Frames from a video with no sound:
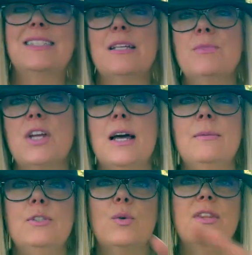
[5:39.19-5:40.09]

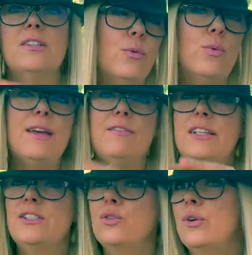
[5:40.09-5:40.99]
Sometimes when there's
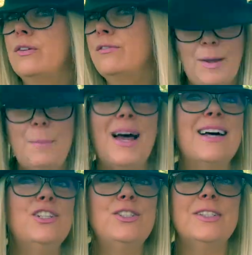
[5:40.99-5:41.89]
wavy sort of
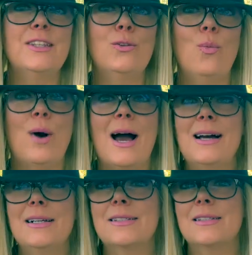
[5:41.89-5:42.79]
patterns in the
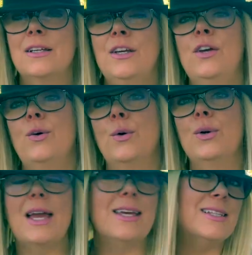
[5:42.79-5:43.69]
wax,
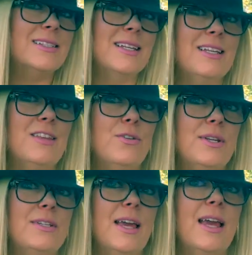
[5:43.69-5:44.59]
okay, this can
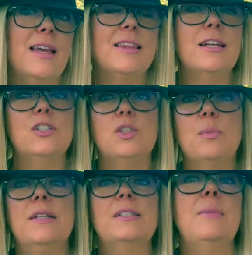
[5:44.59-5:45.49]
either indicate that your
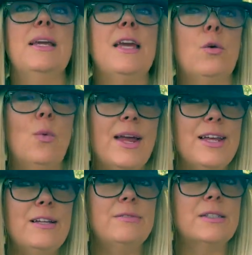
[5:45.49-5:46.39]
spell is making
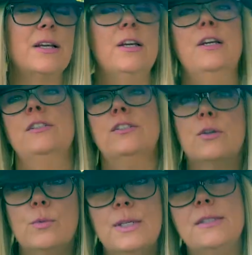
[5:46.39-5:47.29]
waves,
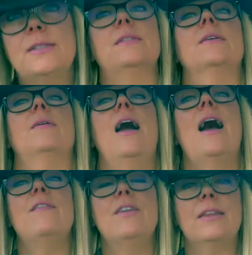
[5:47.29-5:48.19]
so it's
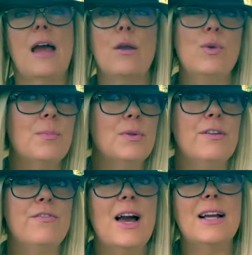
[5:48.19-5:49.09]
having that
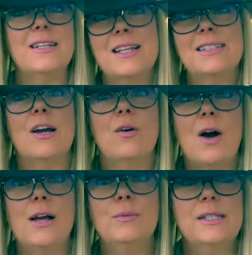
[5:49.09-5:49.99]
ripple effect. That's
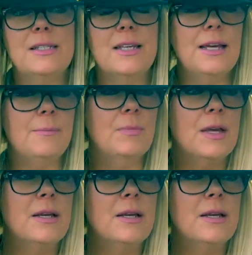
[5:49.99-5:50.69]
how I would see it.